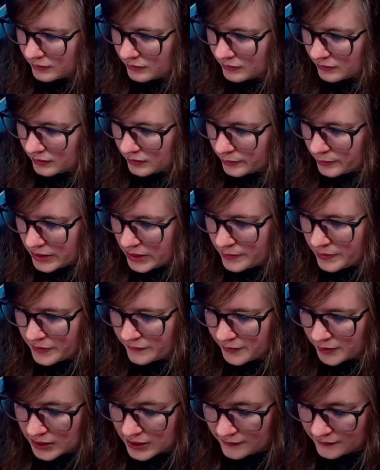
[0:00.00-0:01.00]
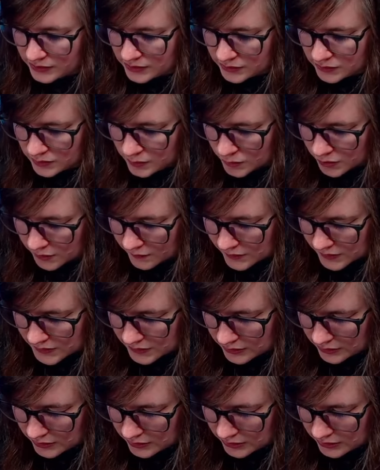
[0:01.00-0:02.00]
and maybe if you're having to do more of this
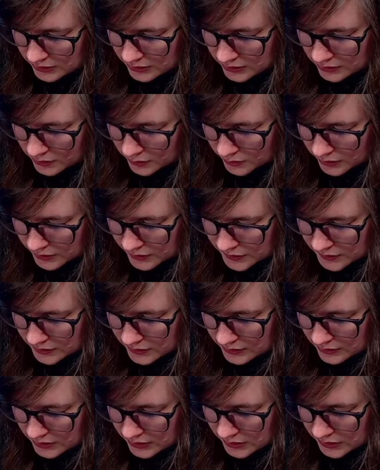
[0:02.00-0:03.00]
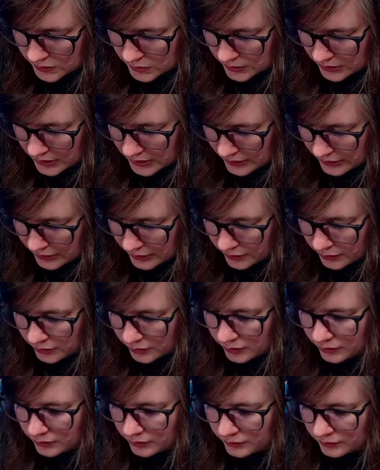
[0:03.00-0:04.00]
indoors, we got like a
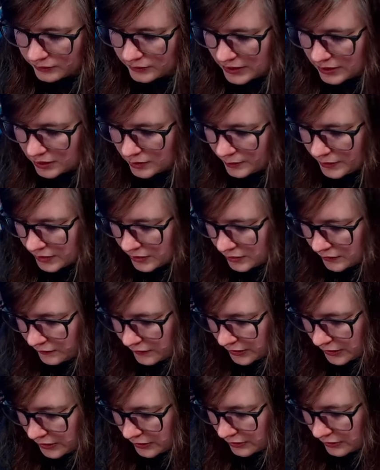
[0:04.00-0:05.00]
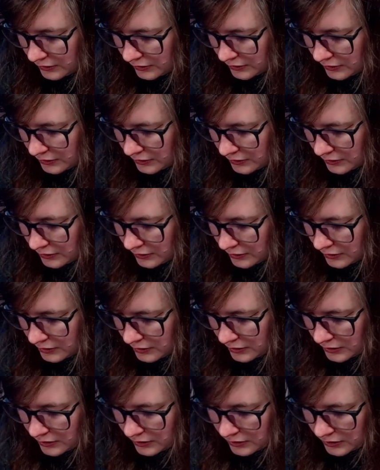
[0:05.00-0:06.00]
little air purifier.
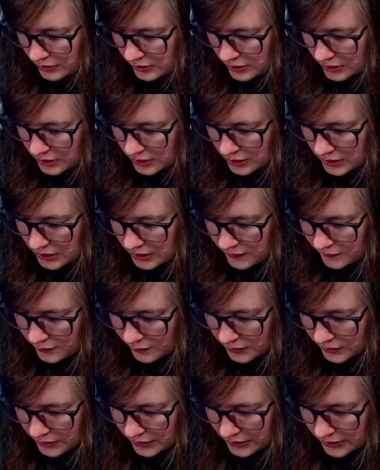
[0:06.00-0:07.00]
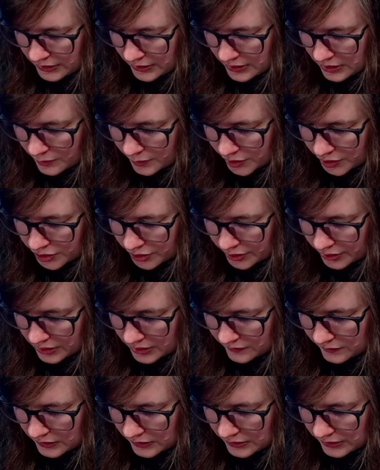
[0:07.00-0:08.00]
And even with like the airbrush hood and
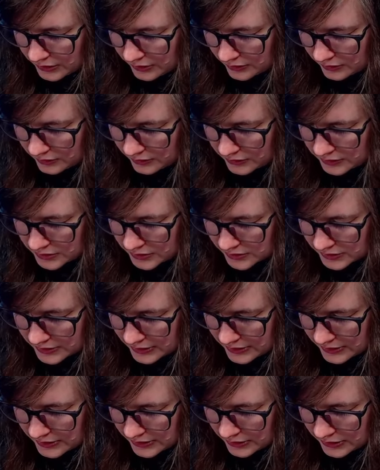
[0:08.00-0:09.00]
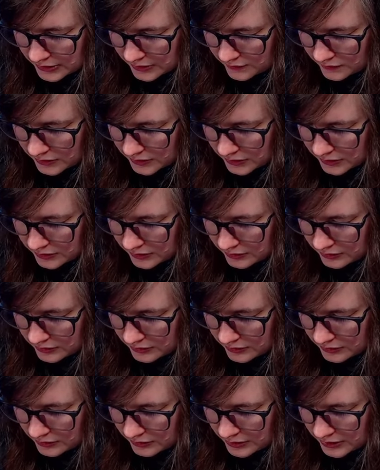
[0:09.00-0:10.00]
everything, it's just nice to have the
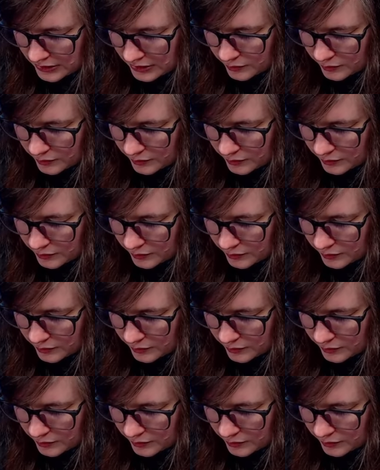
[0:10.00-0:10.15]
air